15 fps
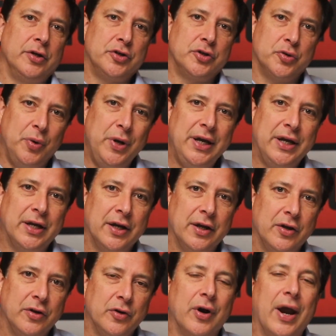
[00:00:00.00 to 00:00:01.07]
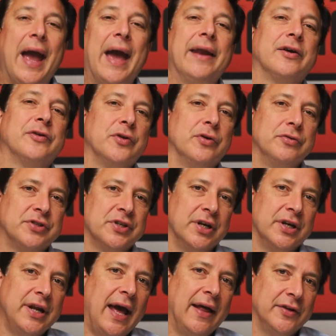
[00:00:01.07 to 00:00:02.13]
tweak your anecdotes and
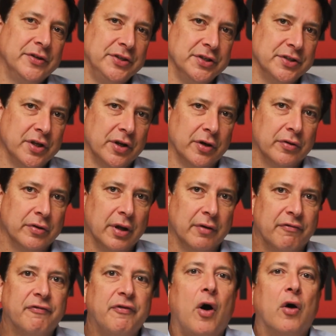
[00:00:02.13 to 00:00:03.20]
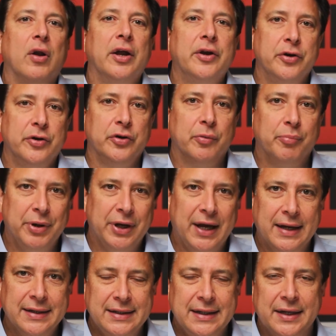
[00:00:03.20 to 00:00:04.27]
analogies that fall under your big
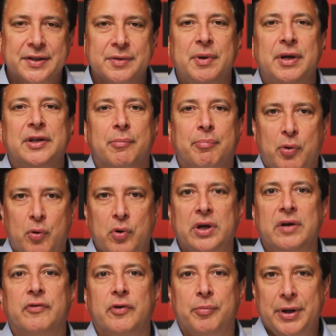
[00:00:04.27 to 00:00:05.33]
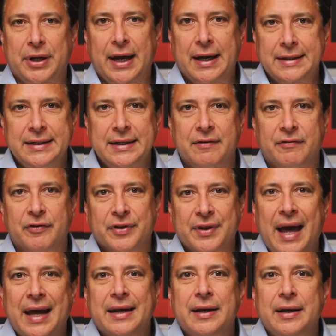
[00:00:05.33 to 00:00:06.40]
idea to make the point of your big idea for
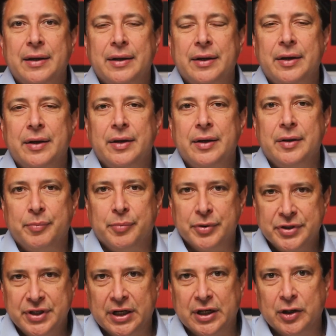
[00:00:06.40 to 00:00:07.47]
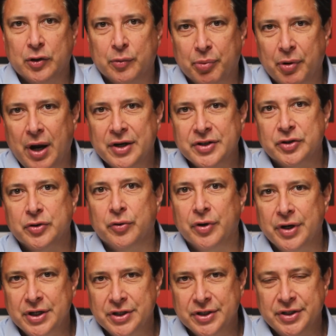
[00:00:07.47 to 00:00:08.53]
that particular project or
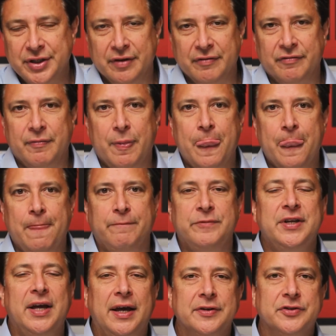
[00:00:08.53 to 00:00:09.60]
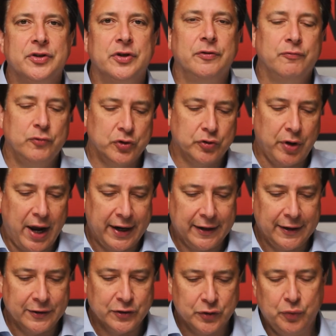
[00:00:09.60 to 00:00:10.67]
initiative. Test, track,
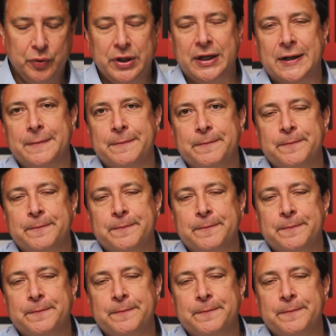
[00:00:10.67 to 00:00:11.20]
and tweak.